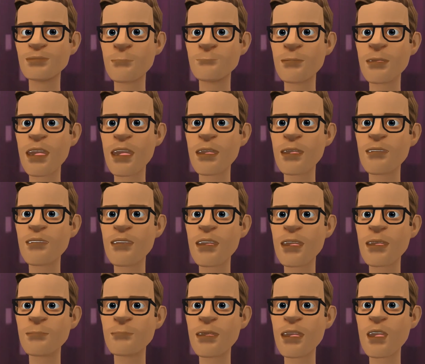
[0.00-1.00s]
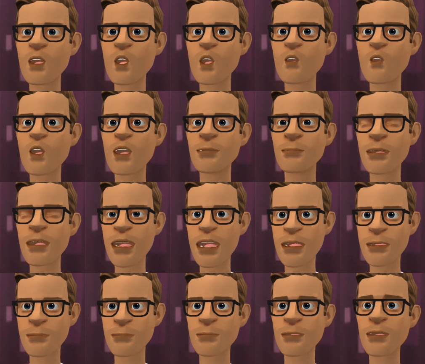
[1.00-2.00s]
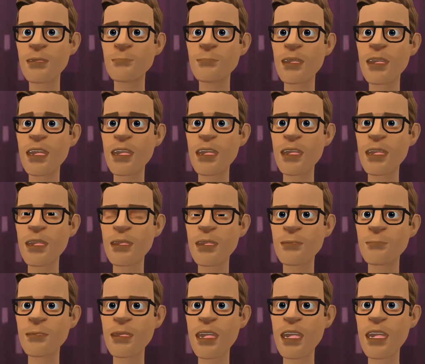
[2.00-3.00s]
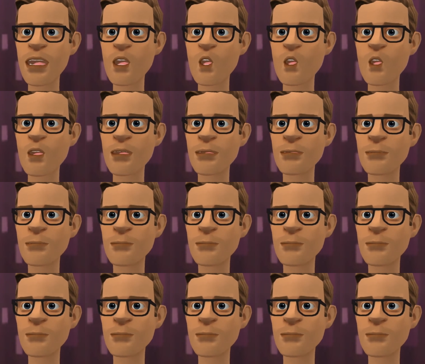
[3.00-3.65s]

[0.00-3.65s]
Since I've rambled on for a bit, I'll make the next bit short.